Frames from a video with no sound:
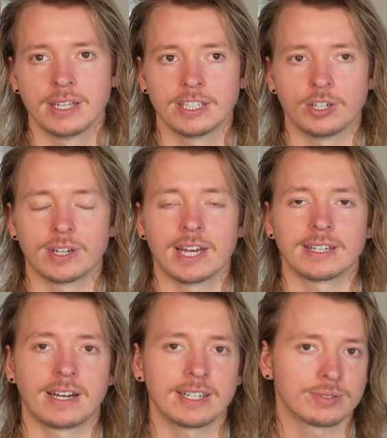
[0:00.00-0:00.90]
You know,
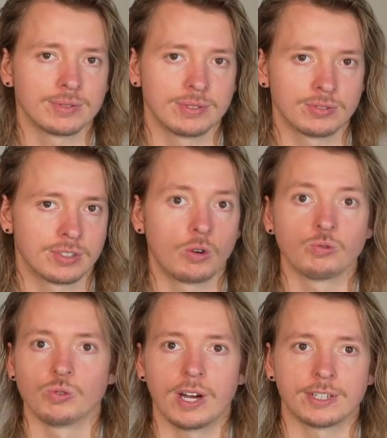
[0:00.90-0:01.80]
again, in high school, there's no
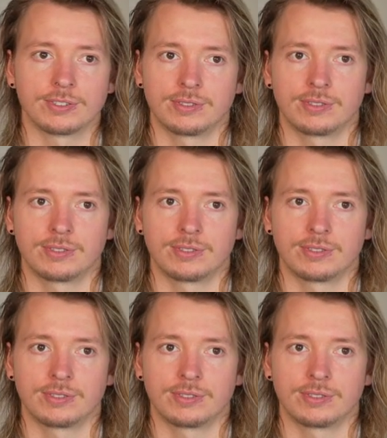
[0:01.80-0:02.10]
rush.